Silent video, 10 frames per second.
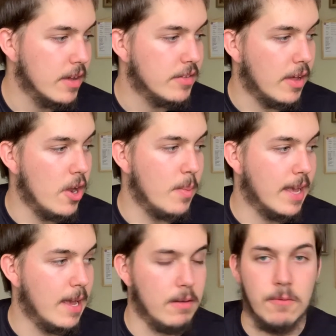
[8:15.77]
So he'll be
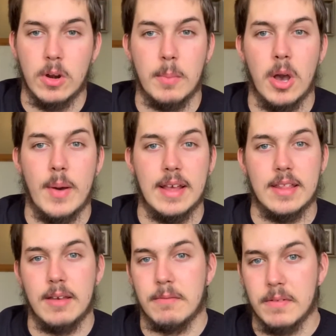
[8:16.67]
getting fully
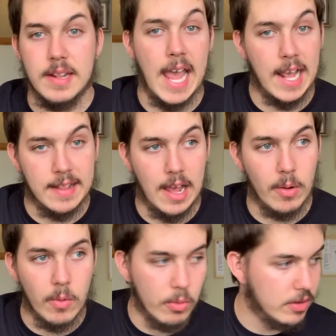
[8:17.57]
bioactive, decked out,
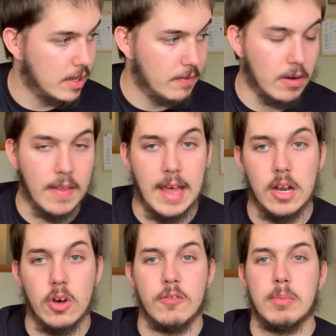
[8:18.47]
all stuff like that,
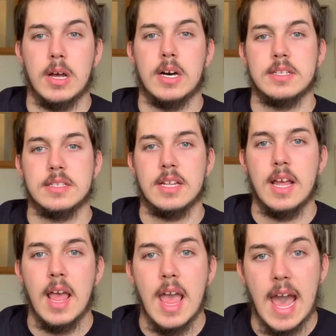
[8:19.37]
live plants.
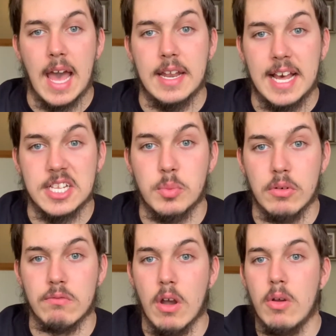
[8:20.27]
And as will
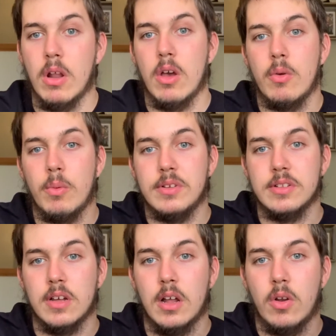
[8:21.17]
Rolo, which is
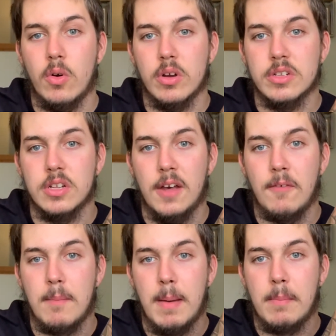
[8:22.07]
our longer
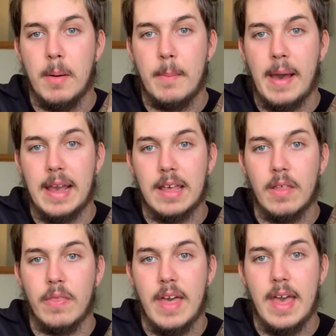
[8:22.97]
serving member back
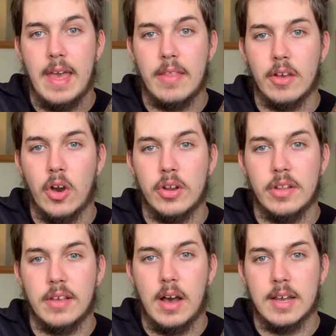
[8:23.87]
there, the kind of
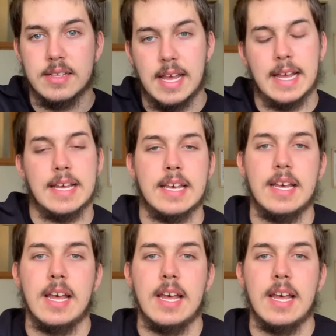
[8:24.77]
darker tank,